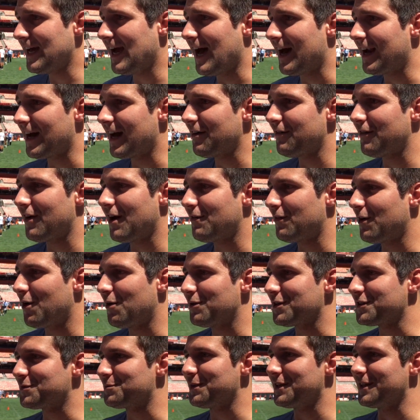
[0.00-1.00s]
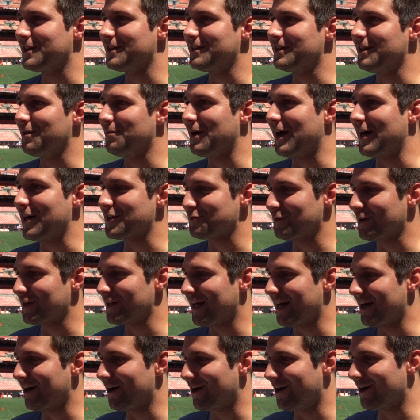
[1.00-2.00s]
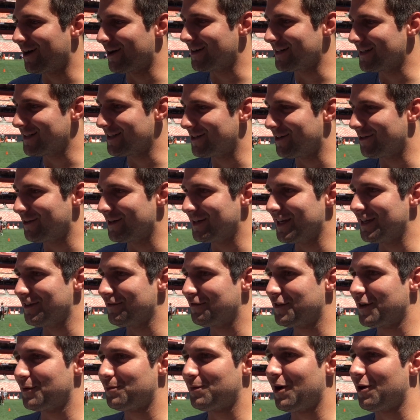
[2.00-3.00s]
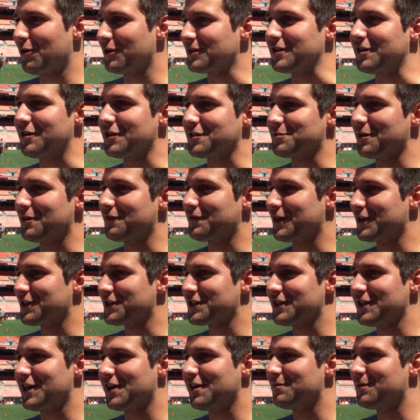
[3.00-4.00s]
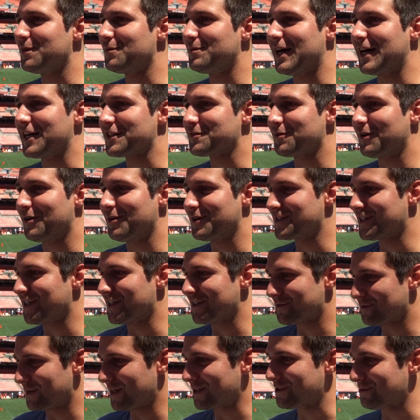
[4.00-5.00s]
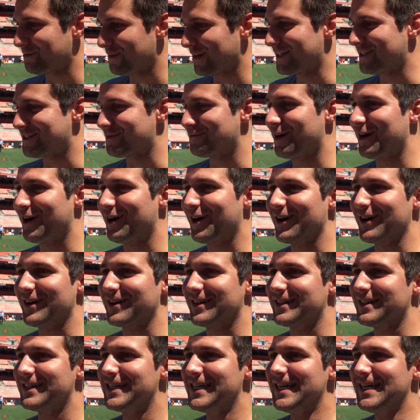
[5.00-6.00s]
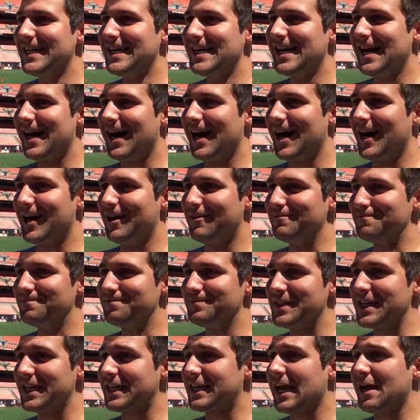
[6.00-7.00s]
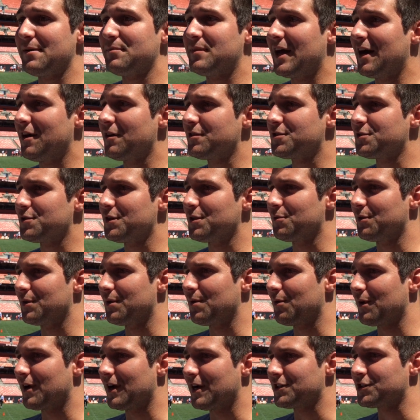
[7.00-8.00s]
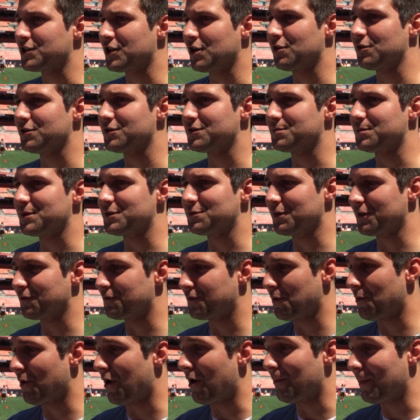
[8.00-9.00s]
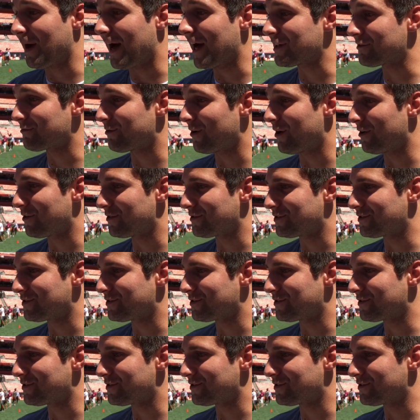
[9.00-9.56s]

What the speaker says: Yeah, and I've always been a basketball guy at heart, and football was always my first love, but basketball always had a special place in my heart. And it came down to it when I chose between football and basketball.